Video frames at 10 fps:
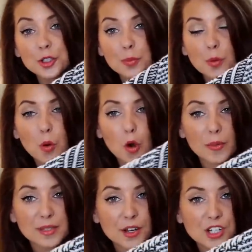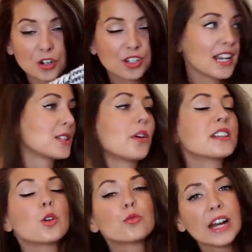super warm, especially on days where
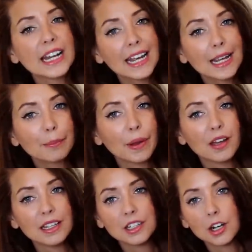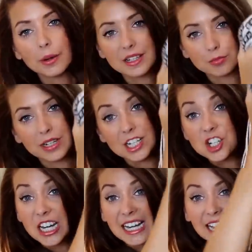it's not raining, but you know, it's really
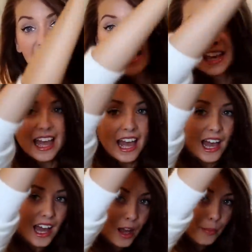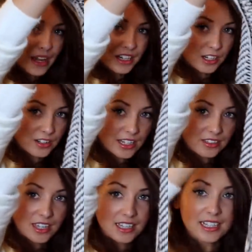chilly. Um, and it looks
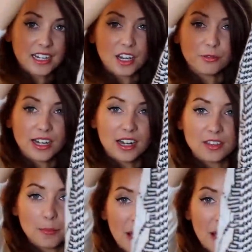like this, and I really like the